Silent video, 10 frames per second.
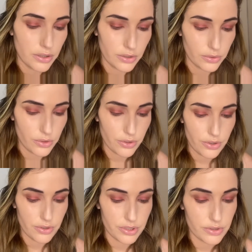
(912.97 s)
Although
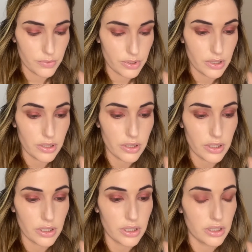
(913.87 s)
there is one
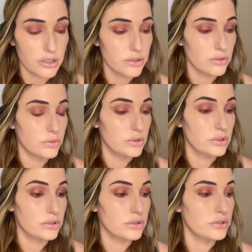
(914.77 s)
thing that I do want
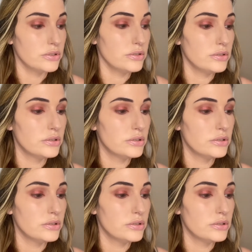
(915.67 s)
to do.